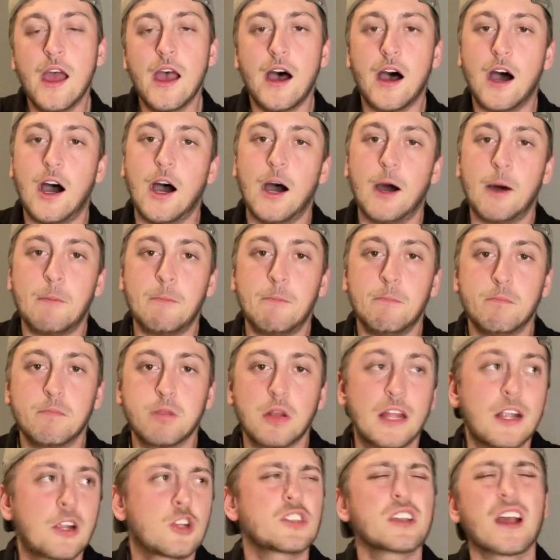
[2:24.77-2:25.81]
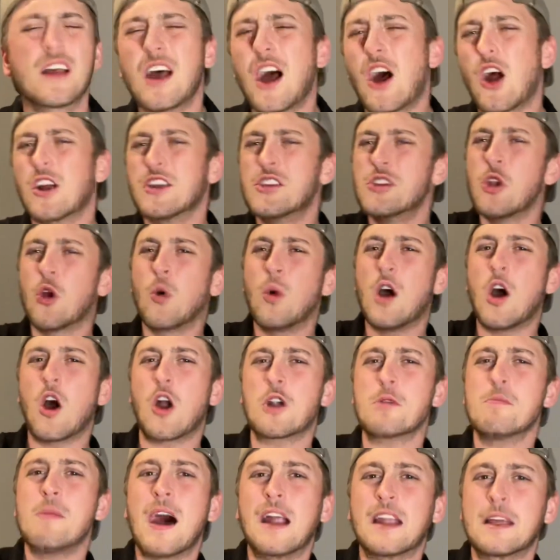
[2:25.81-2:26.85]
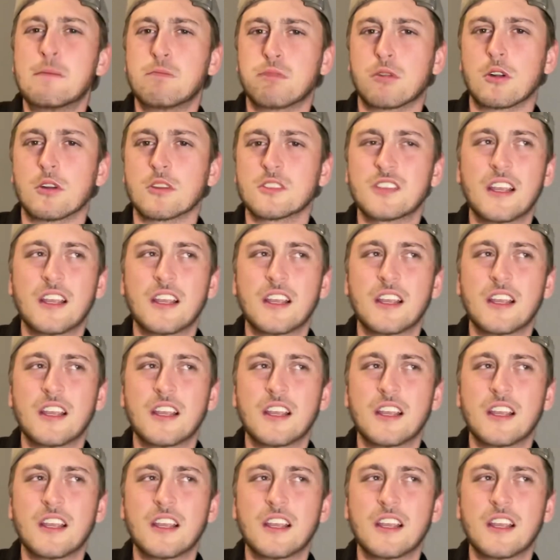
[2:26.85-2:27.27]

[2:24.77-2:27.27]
Um, players, like, you know what, Armoni Brooks.